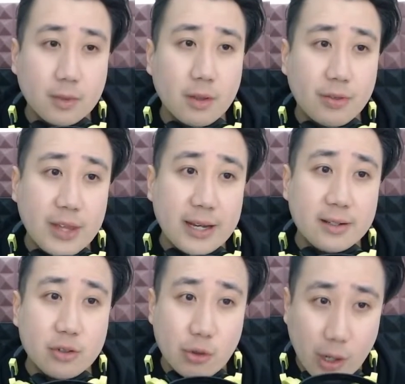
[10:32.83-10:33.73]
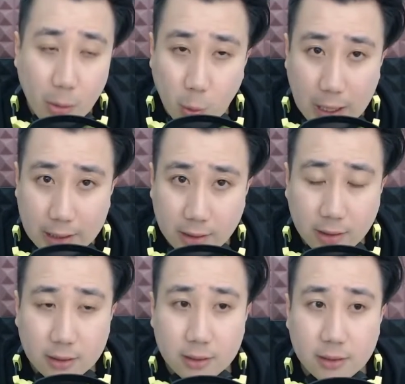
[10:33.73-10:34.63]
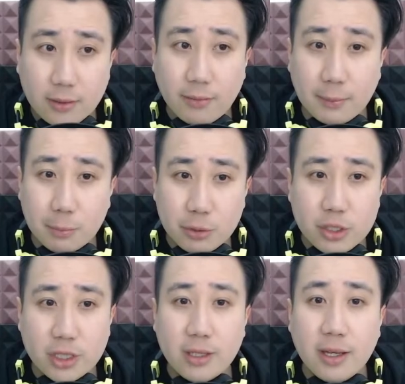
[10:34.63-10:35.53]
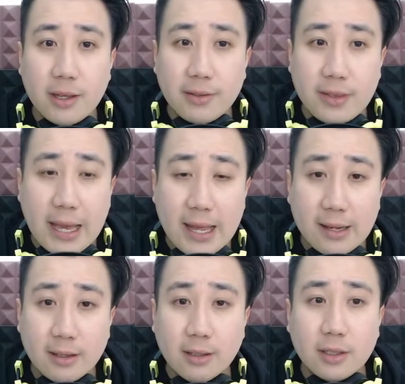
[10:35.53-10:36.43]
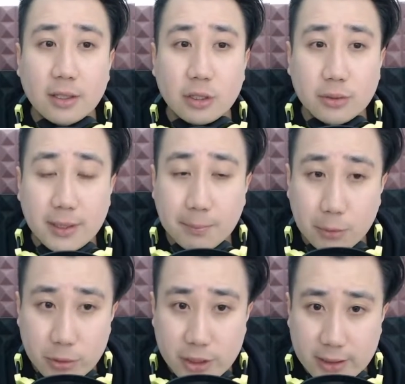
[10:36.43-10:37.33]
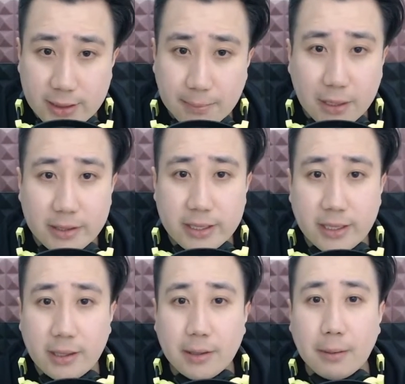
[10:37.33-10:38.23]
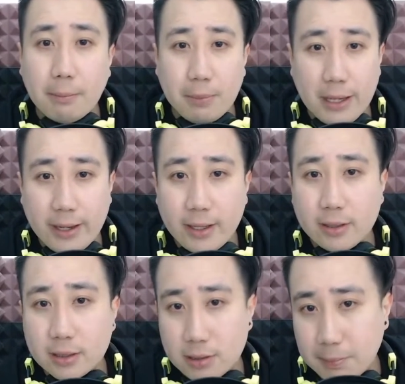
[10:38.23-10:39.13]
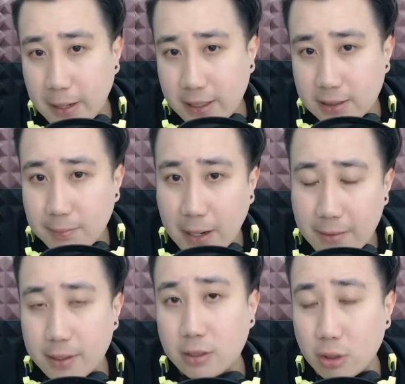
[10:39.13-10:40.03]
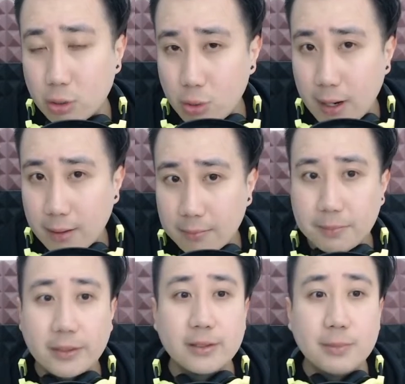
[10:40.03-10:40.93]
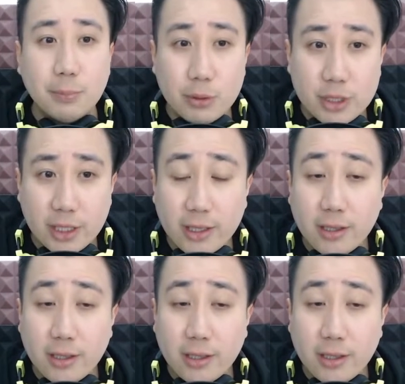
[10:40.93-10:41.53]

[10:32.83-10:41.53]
then draw 1 from Bujin, then using Bujin's ability, play Space Pirate Gokua, because Bujin